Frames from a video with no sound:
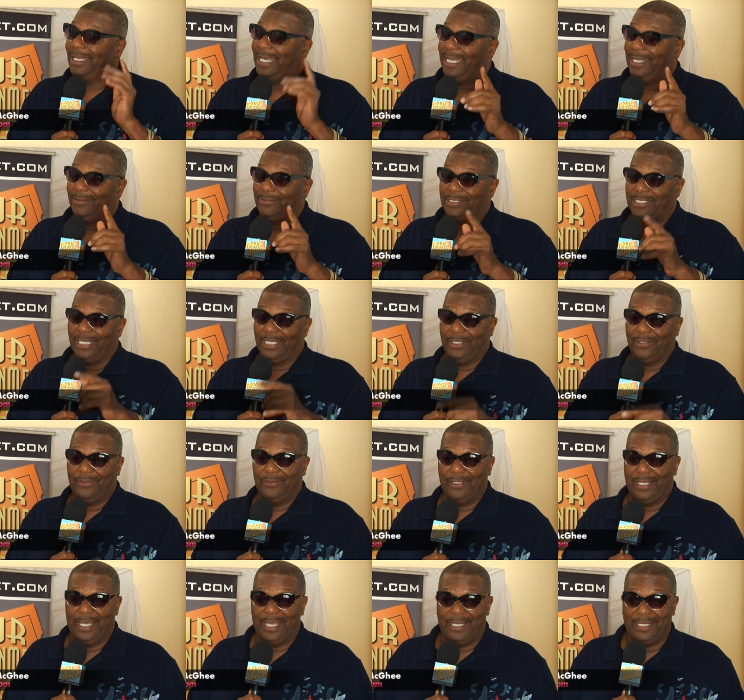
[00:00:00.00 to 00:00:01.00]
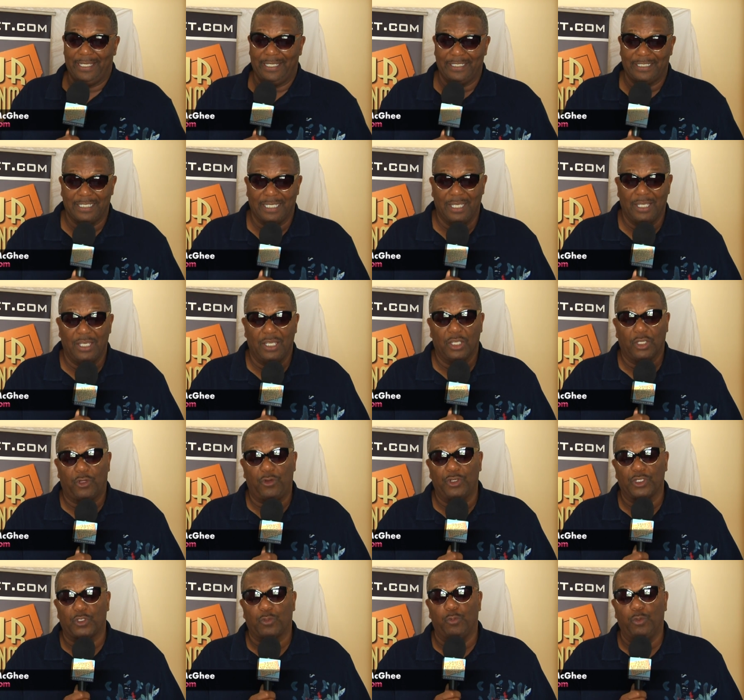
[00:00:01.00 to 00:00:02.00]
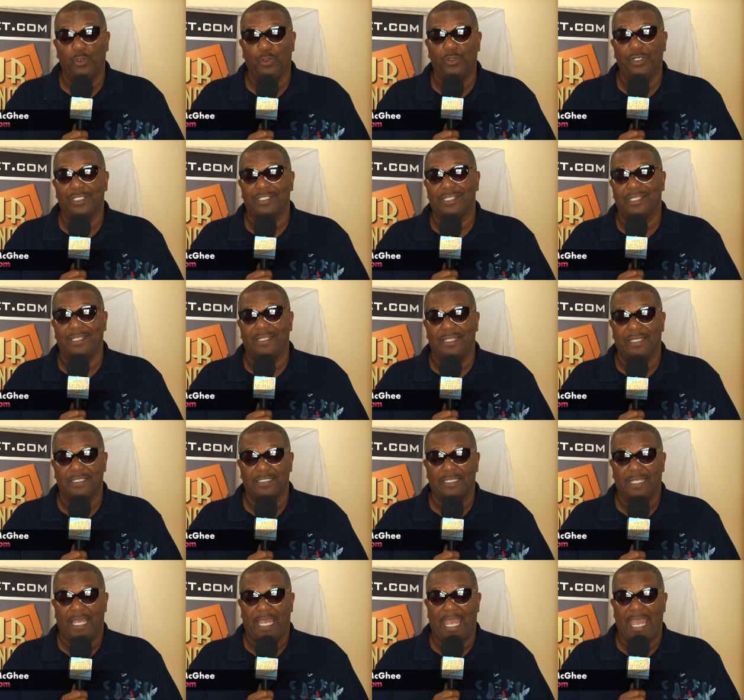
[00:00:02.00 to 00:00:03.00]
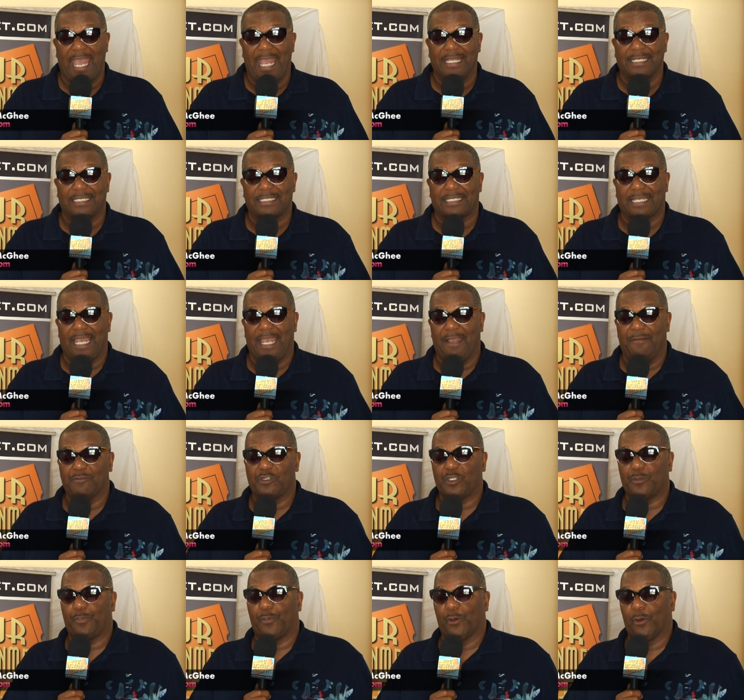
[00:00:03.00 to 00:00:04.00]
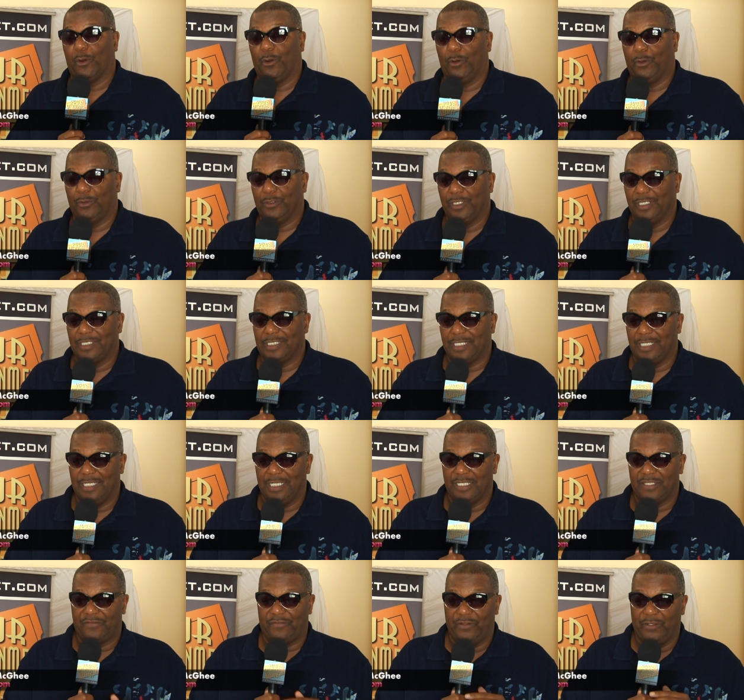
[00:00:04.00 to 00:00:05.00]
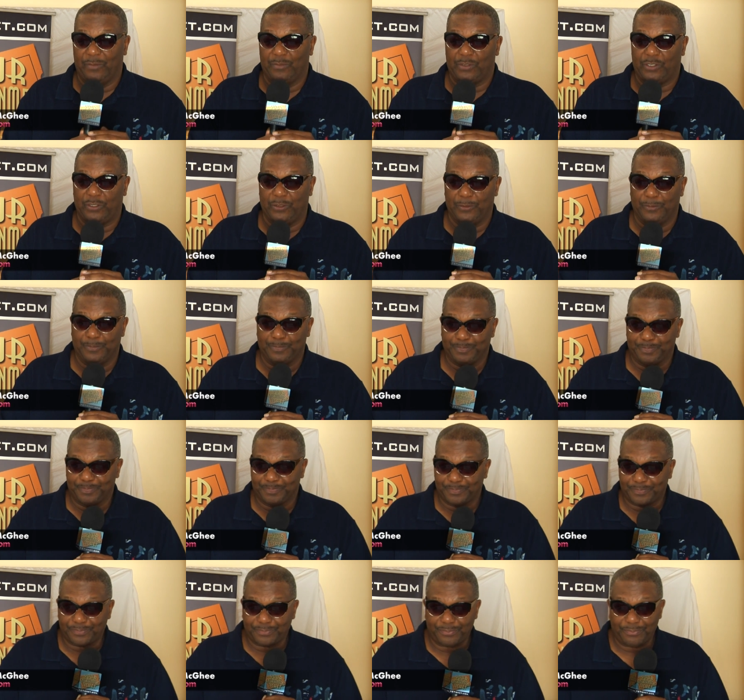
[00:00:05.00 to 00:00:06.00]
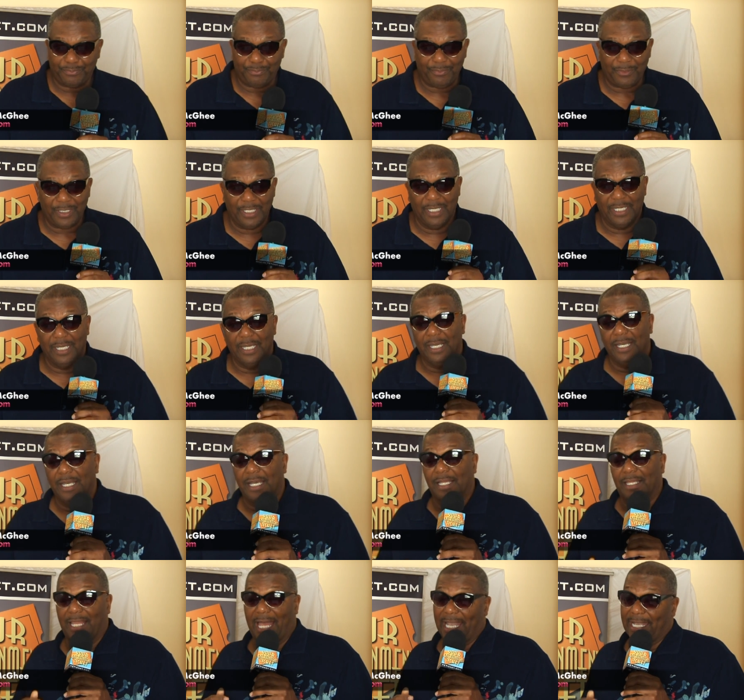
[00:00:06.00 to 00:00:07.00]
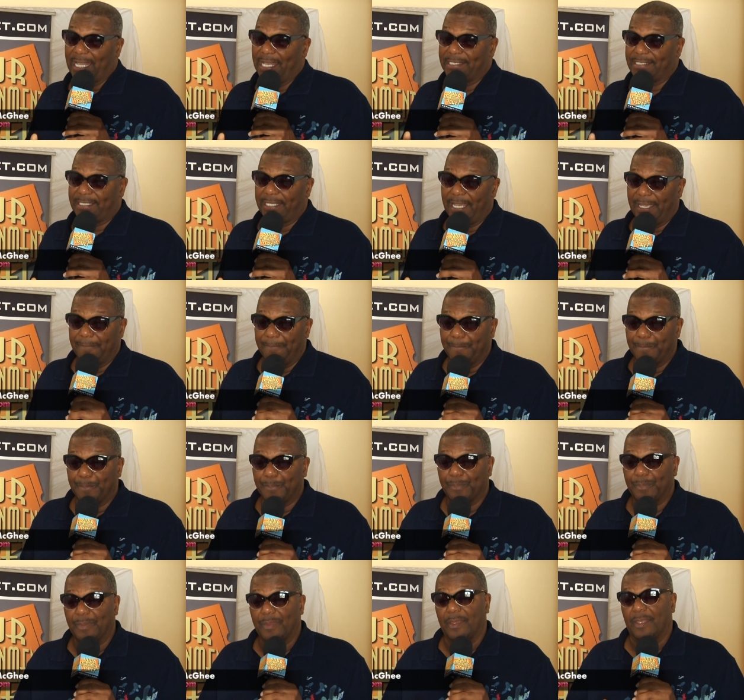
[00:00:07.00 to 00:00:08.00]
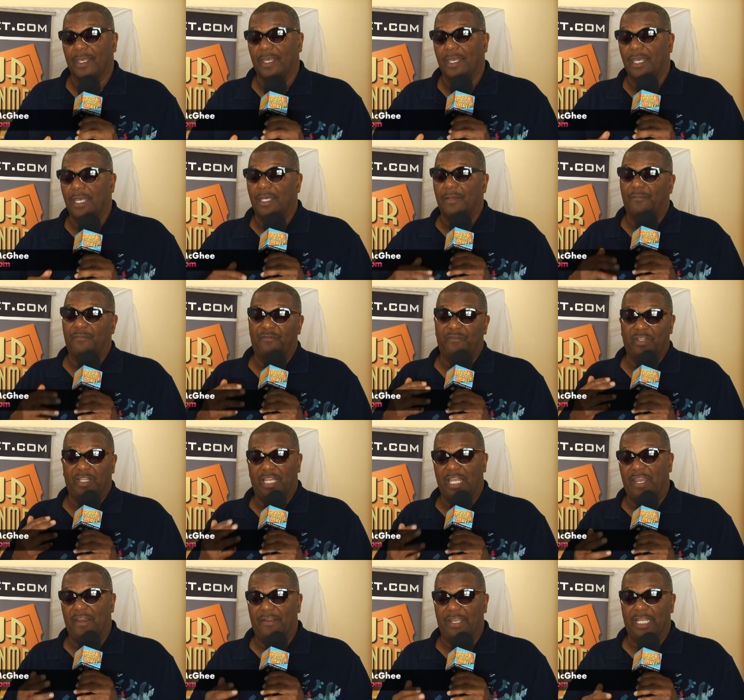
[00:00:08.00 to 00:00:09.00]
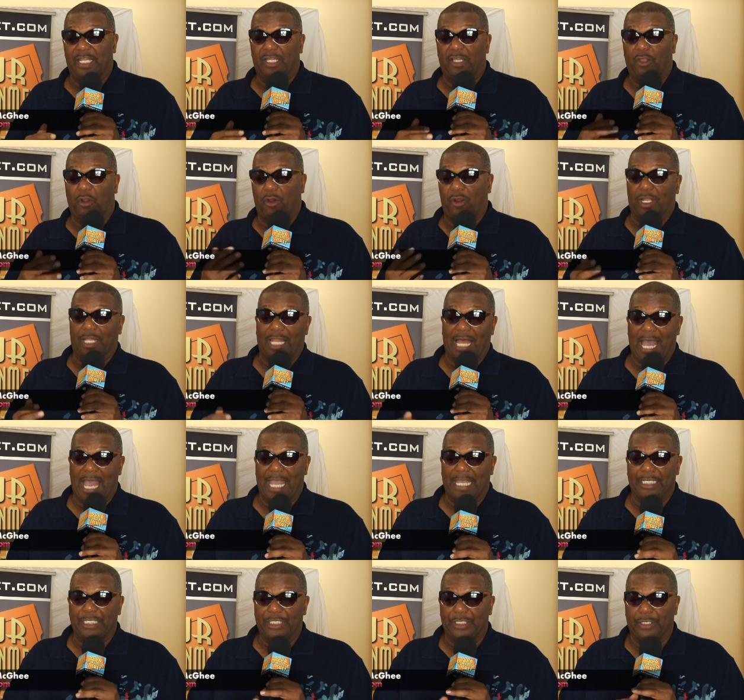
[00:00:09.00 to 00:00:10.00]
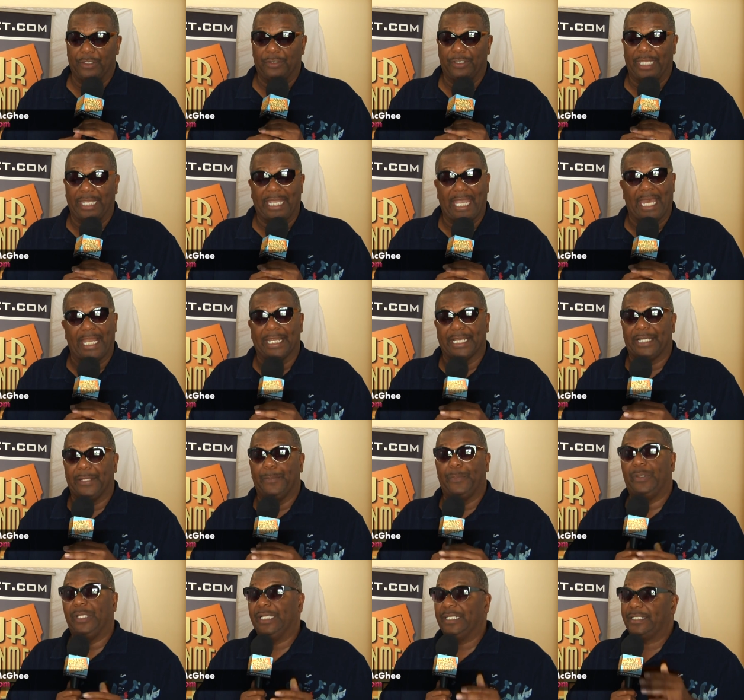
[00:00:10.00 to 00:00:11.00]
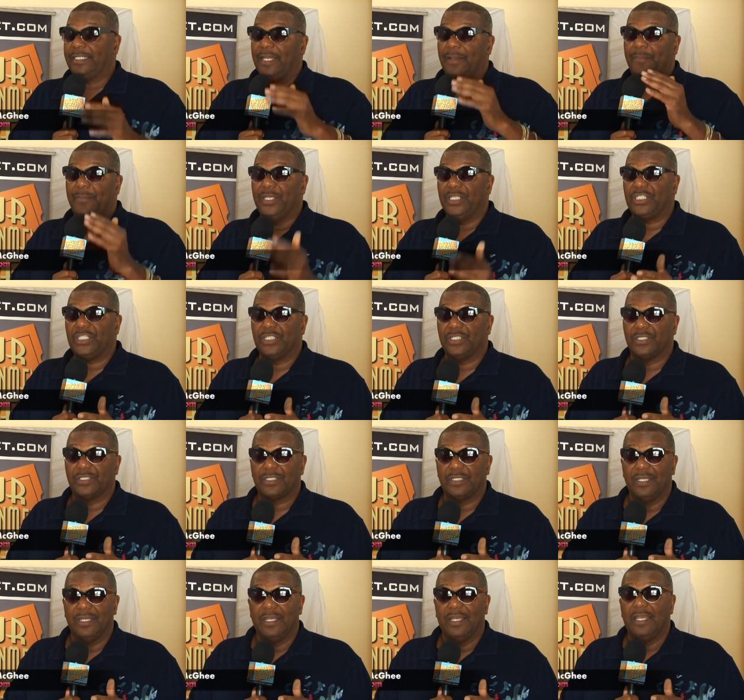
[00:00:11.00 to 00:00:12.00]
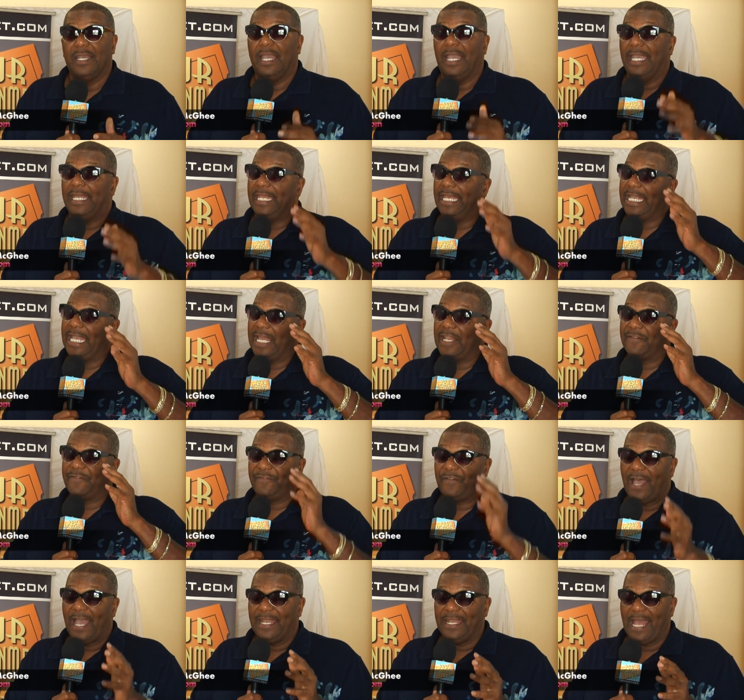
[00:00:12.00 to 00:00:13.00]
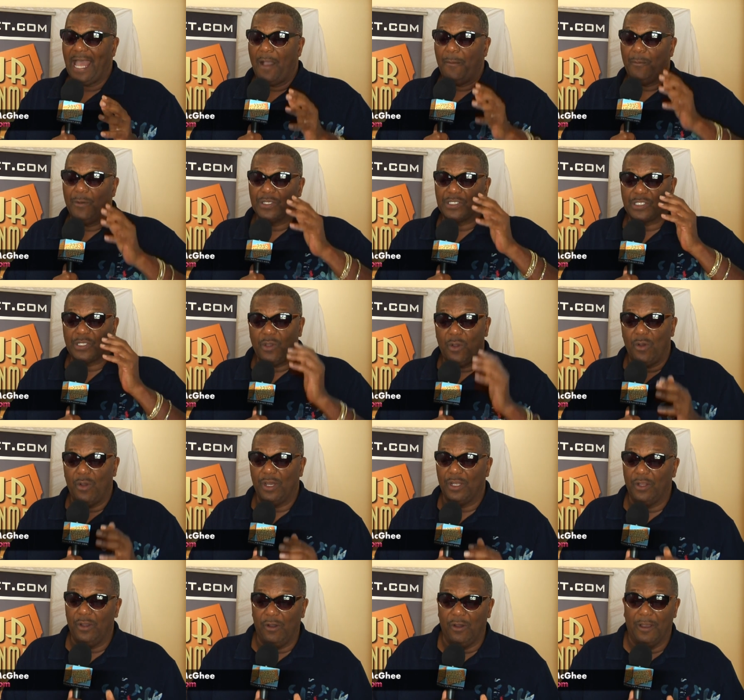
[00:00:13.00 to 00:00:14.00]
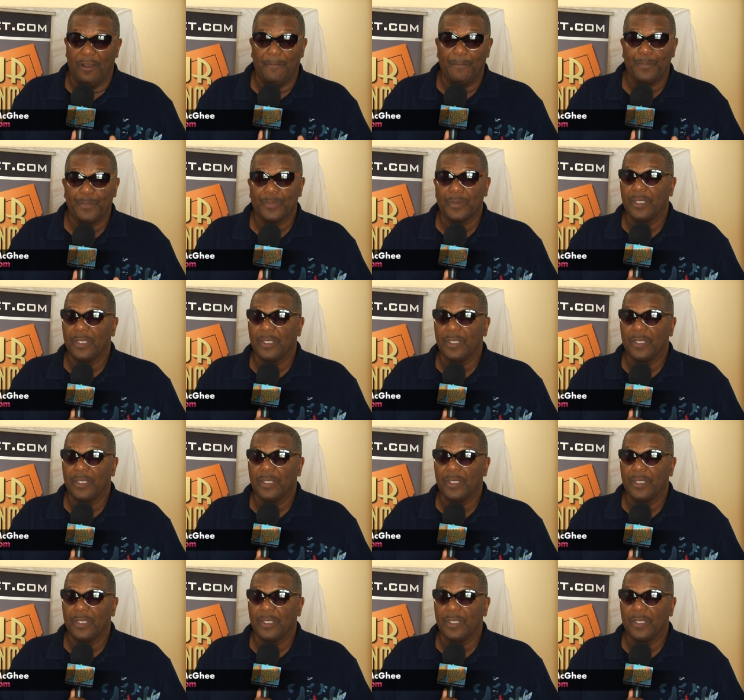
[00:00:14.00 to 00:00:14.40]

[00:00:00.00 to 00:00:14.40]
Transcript: ain't going to tell you who that is. Chris Wu is in this, and Sam Sproul is in this film too. Like I said, Valeria and Loreline, you know, they got to complete their missions. And they got to find out what's going on.